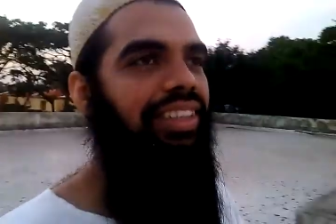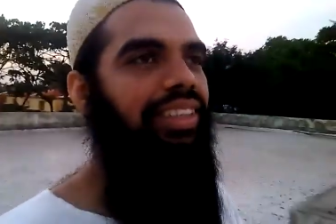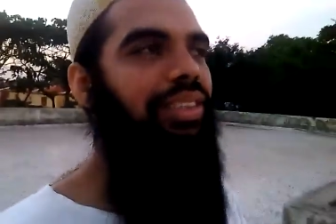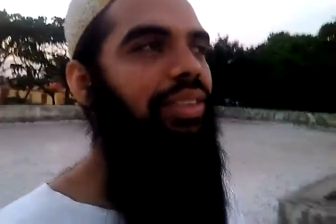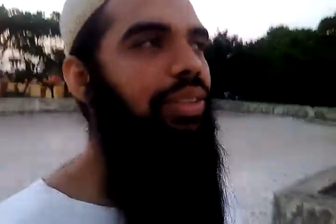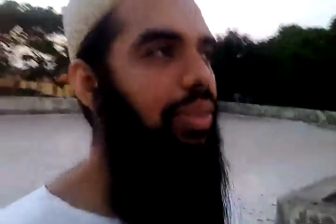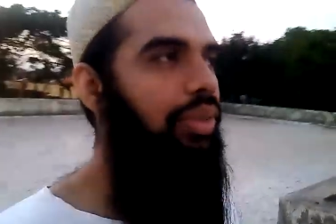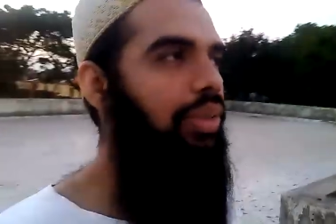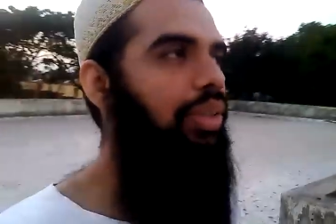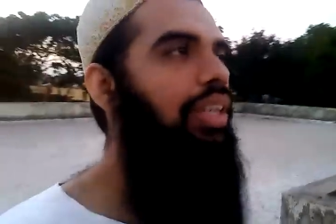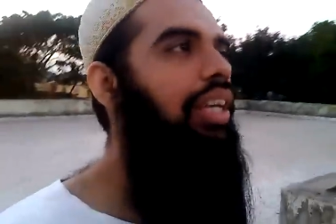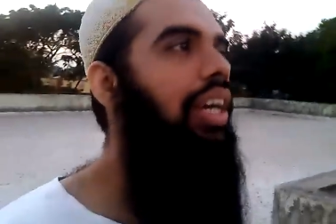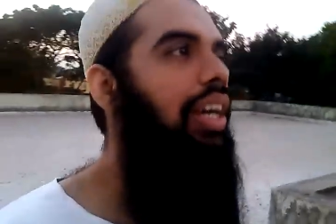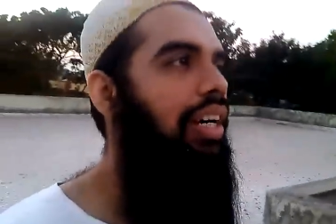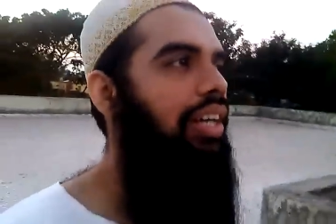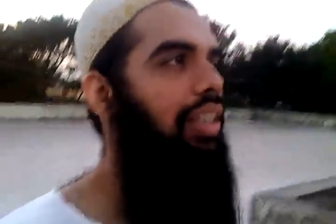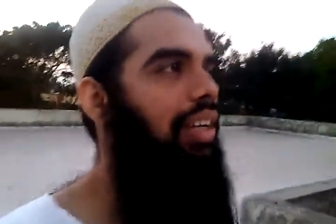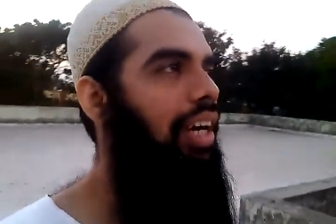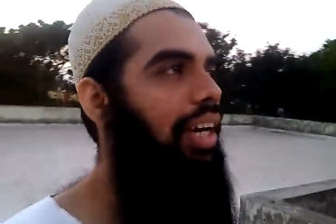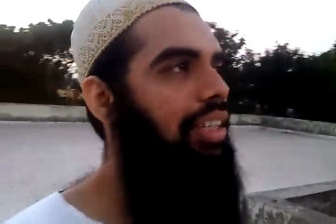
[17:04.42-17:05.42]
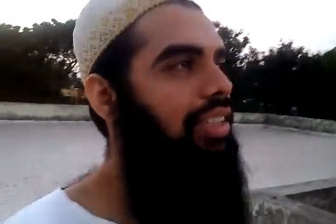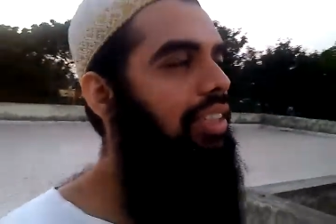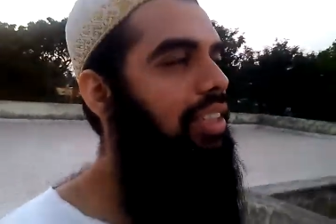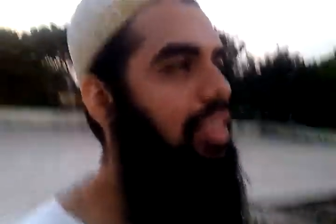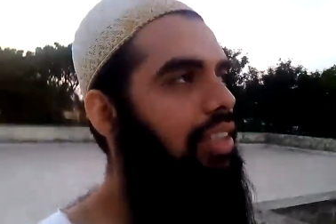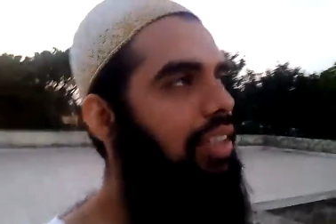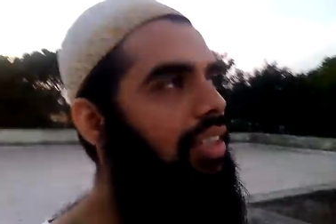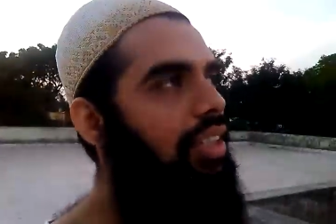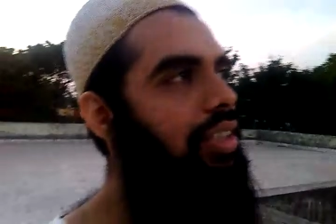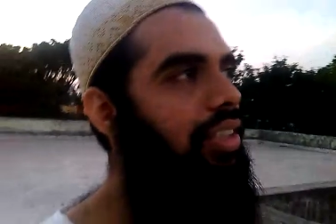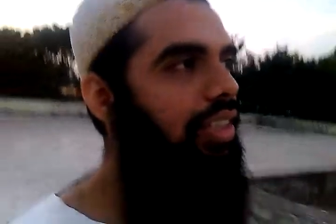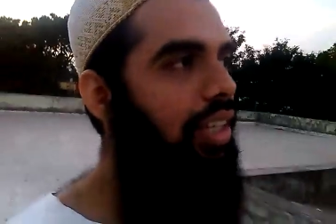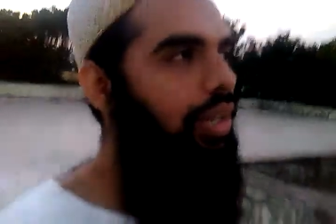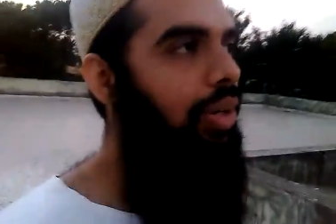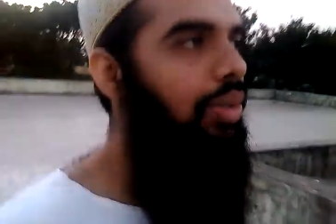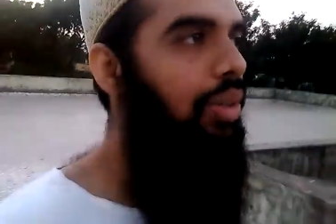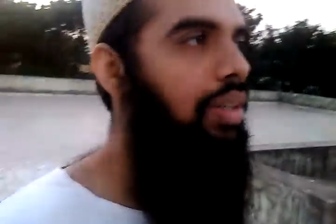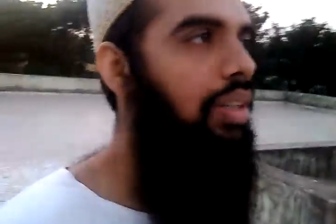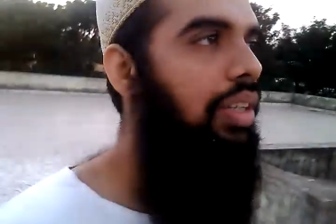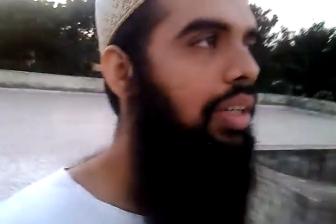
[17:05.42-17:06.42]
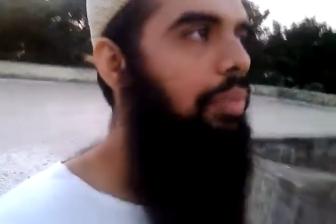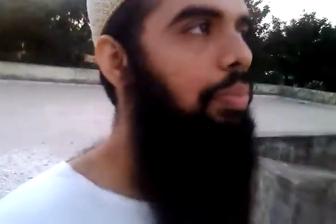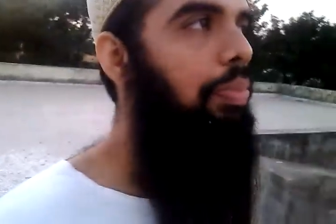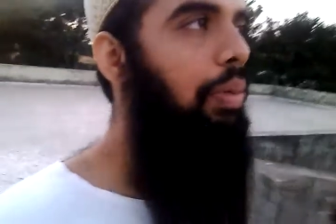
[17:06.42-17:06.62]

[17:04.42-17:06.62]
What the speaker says: so yeah, as it turns out, the